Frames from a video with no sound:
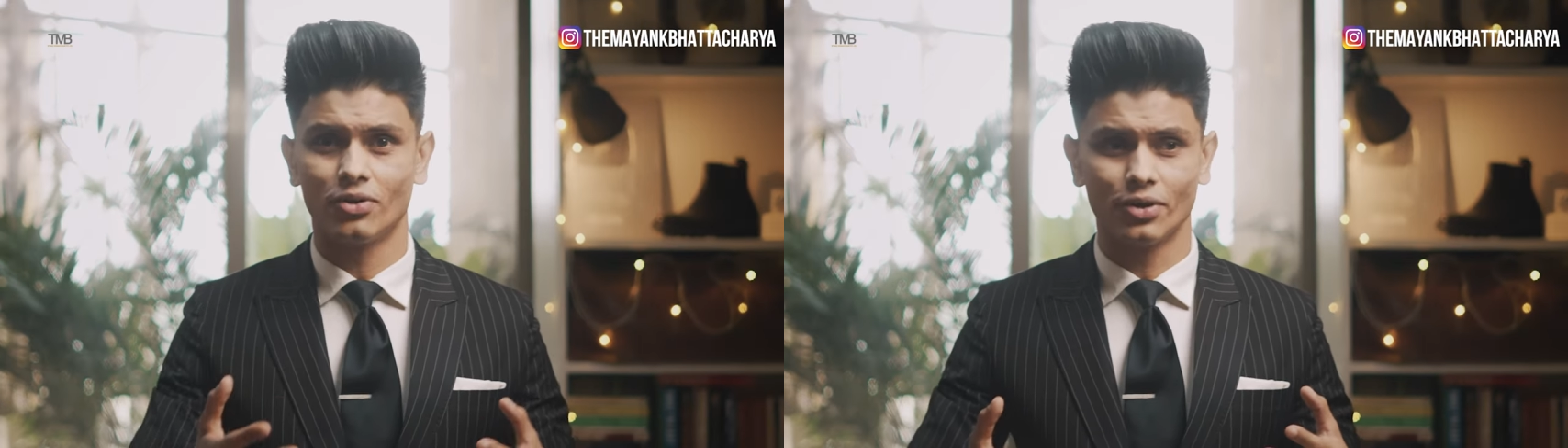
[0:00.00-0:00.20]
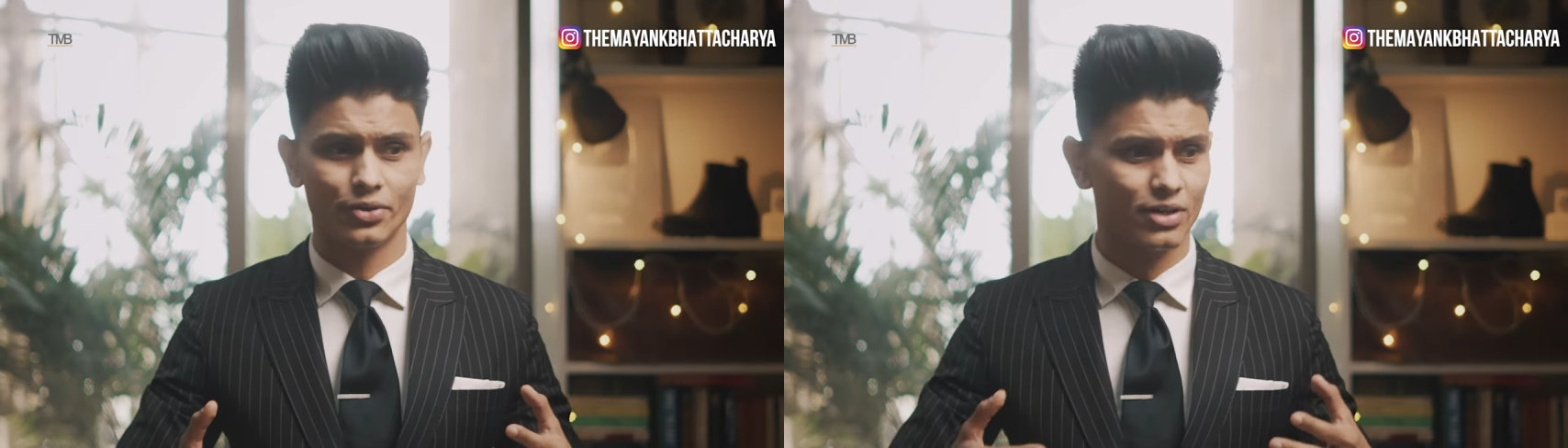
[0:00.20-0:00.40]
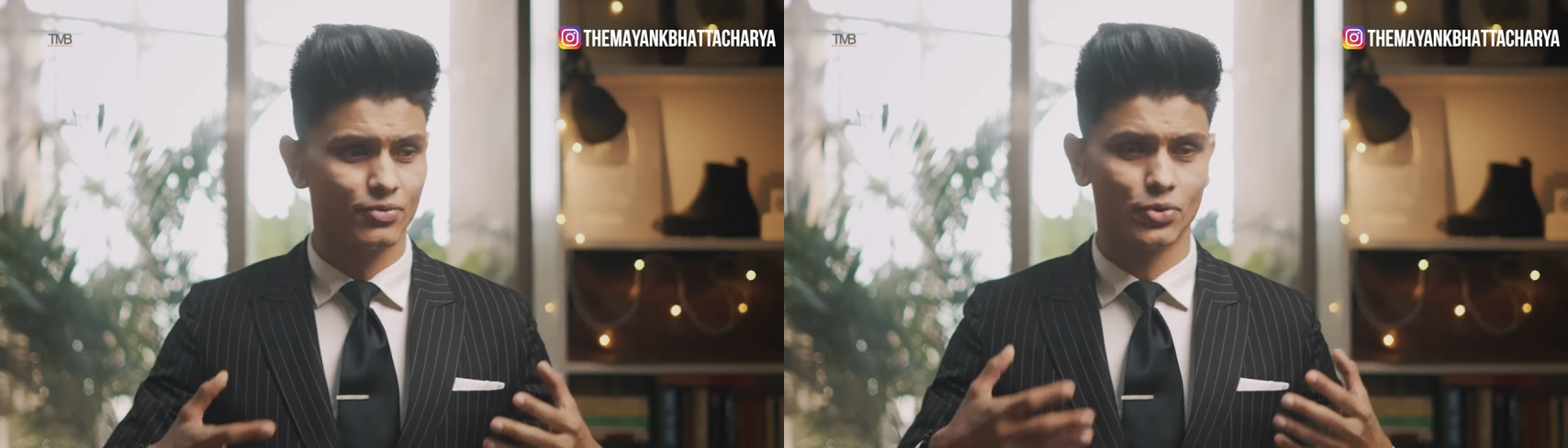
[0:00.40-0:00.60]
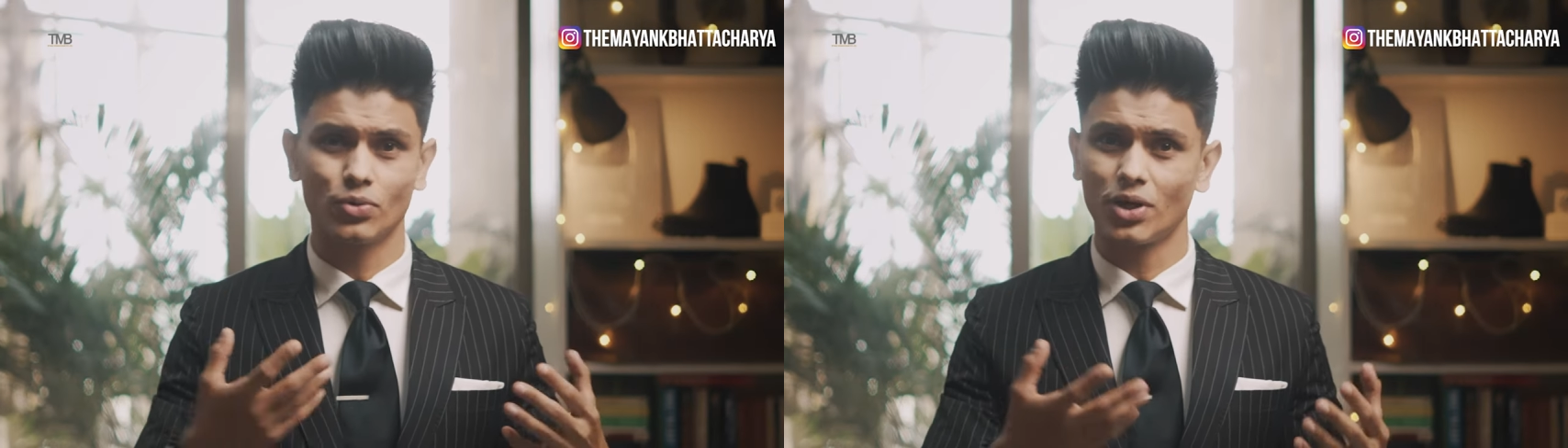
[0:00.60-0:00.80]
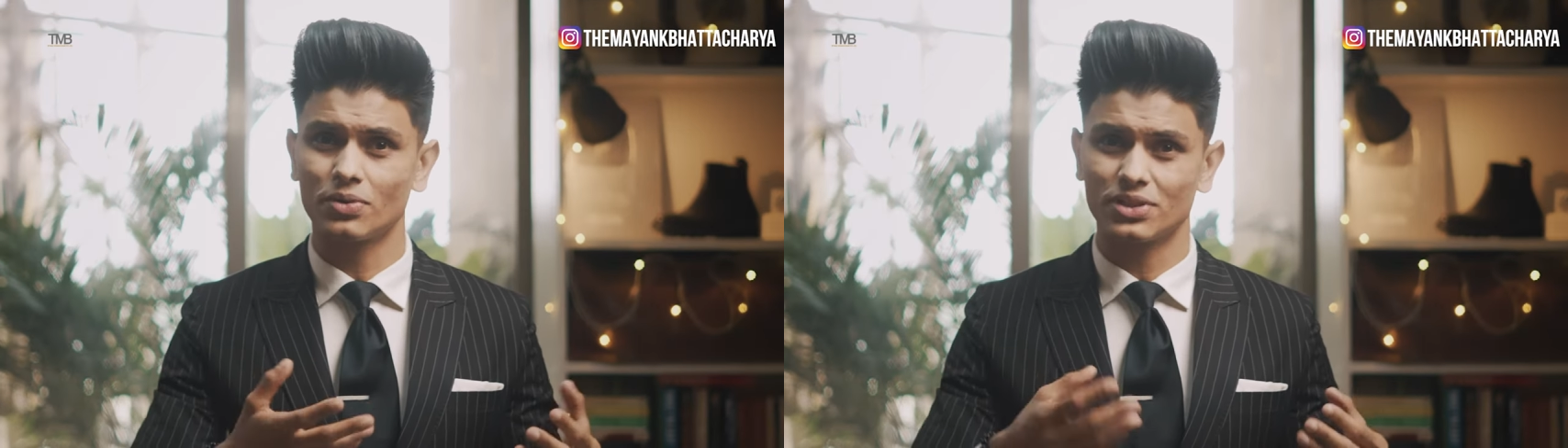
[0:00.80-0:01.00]
or you have to
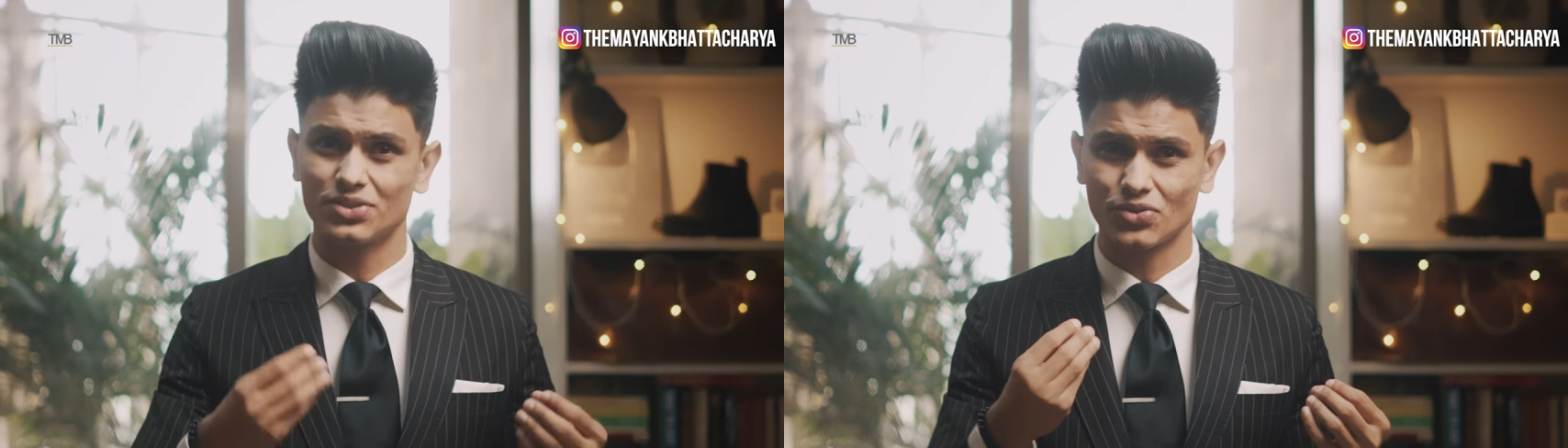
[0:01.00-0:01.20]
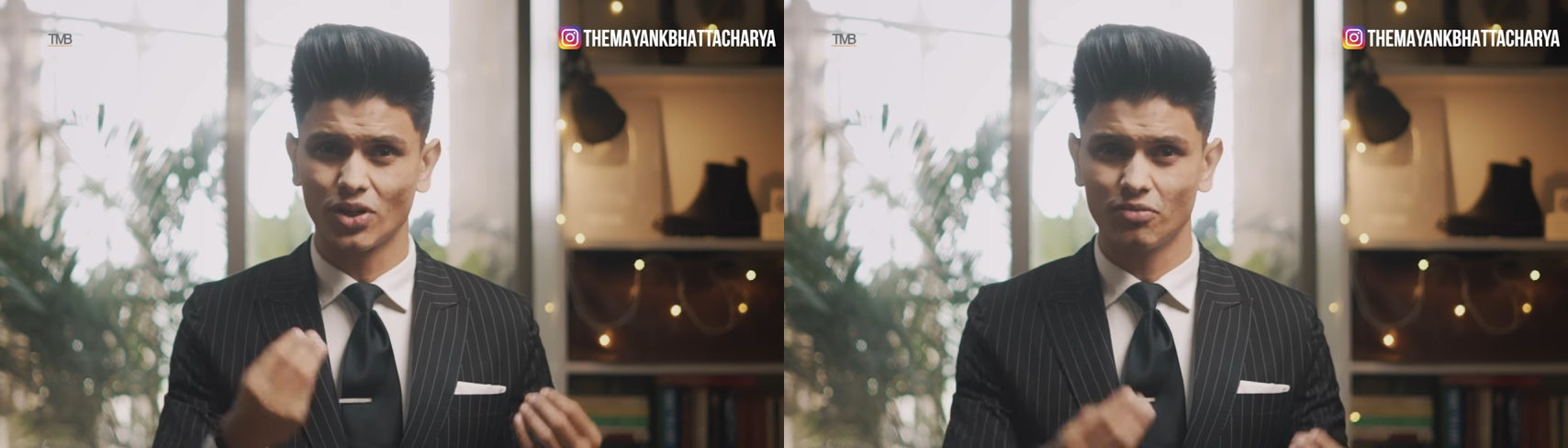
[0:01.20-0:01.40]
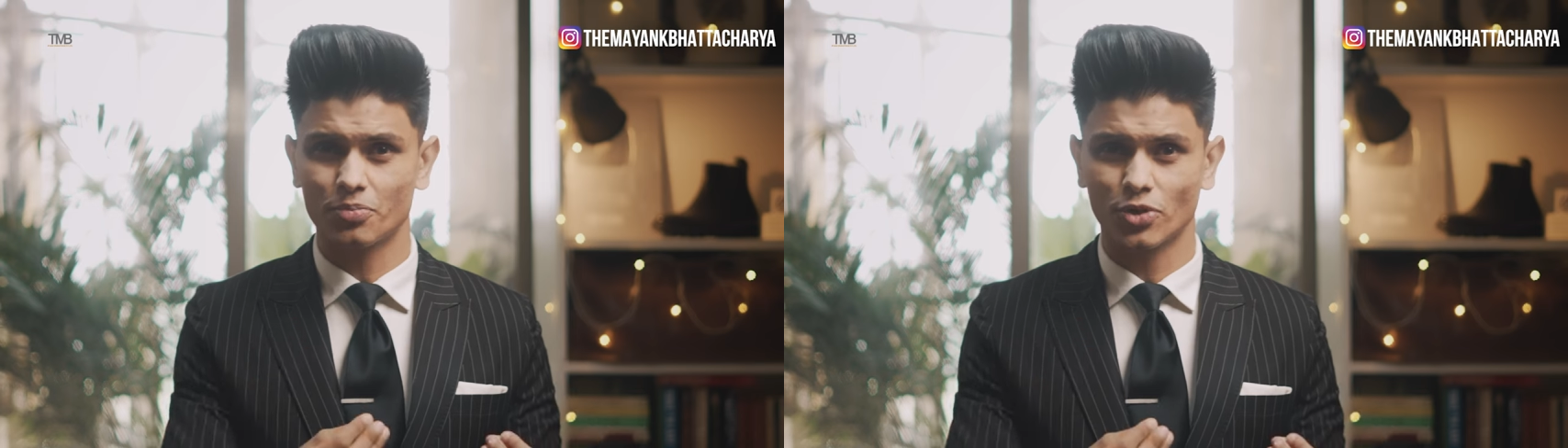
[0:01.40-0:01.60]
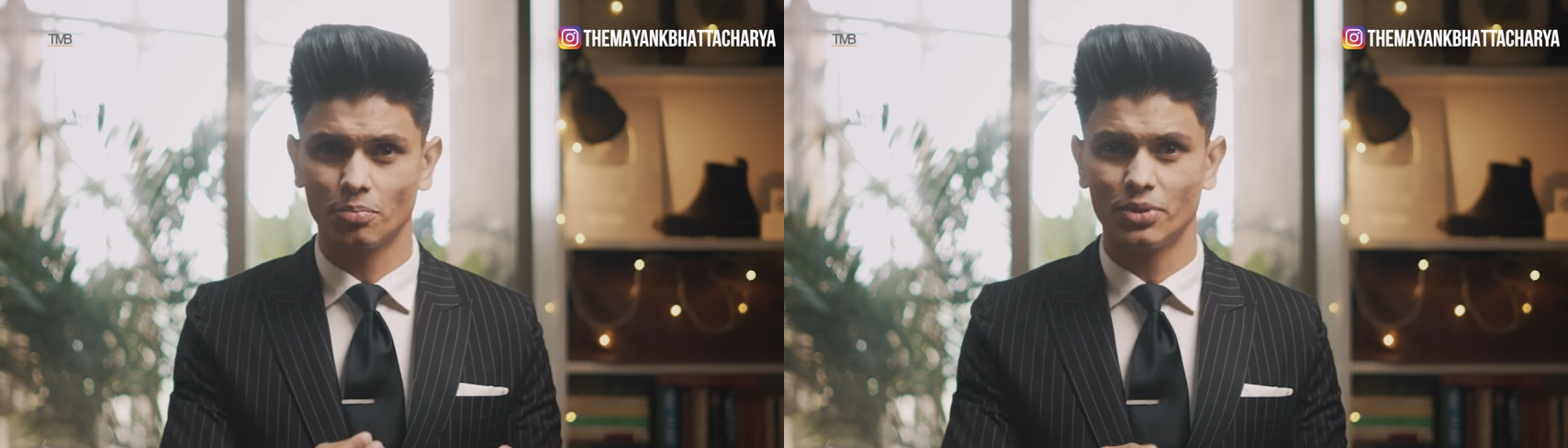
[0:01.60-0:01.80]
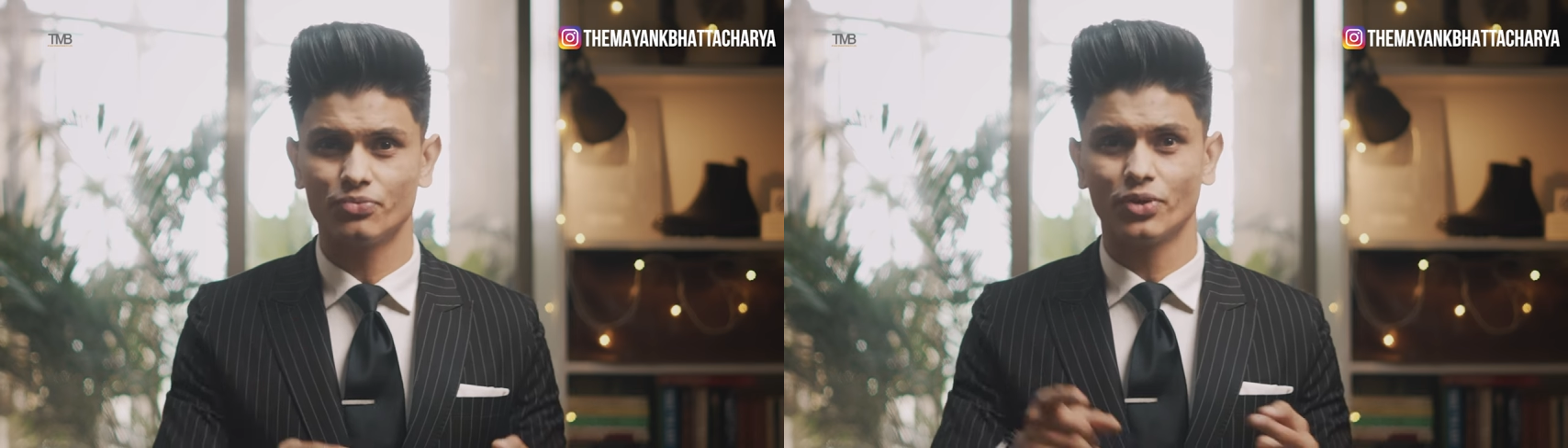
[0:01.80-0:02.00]
go out and solve a
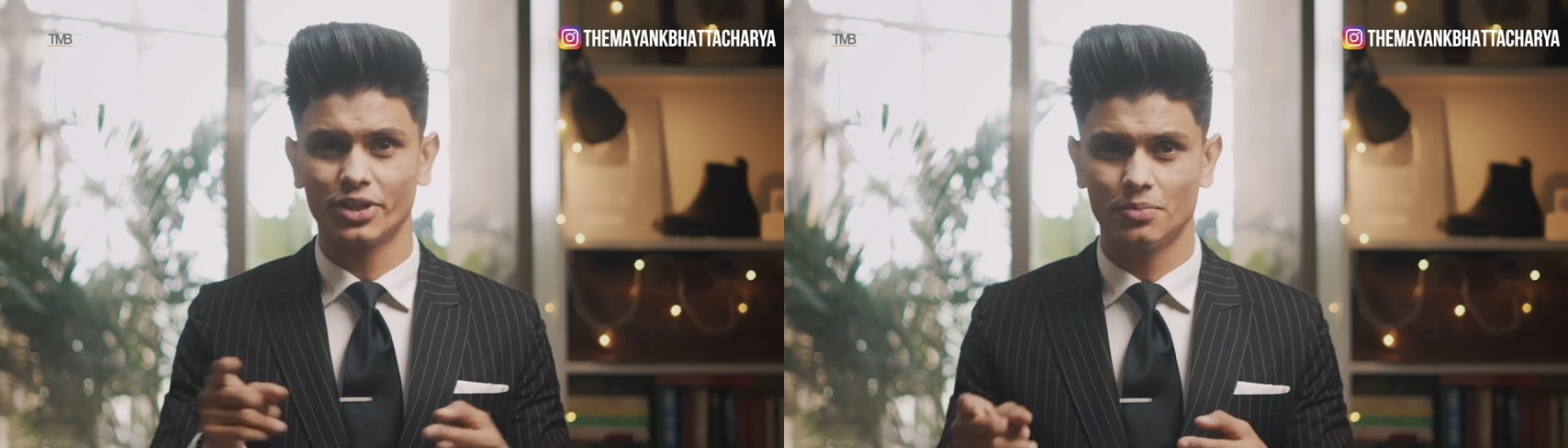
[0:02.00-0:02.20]
problem for